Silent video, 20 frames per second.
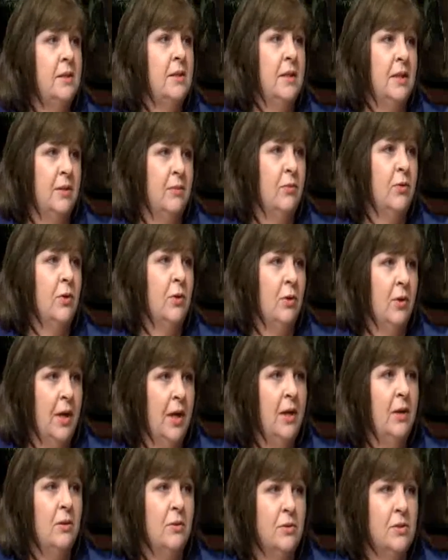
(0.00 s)
to them for their
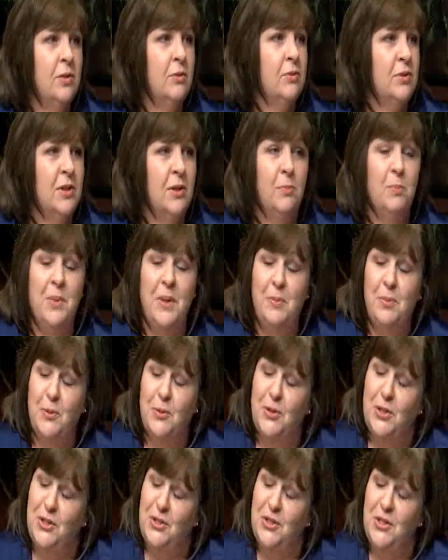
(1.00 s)
health, so some people
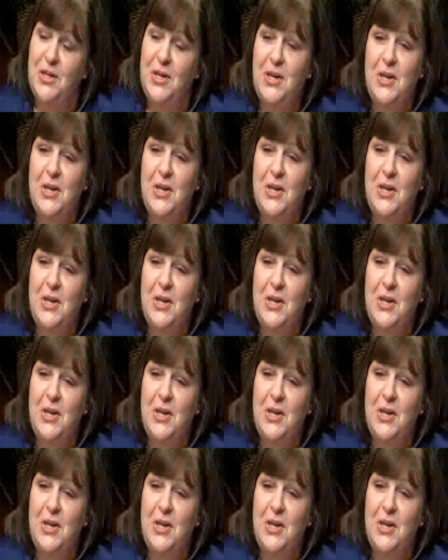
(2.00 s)
just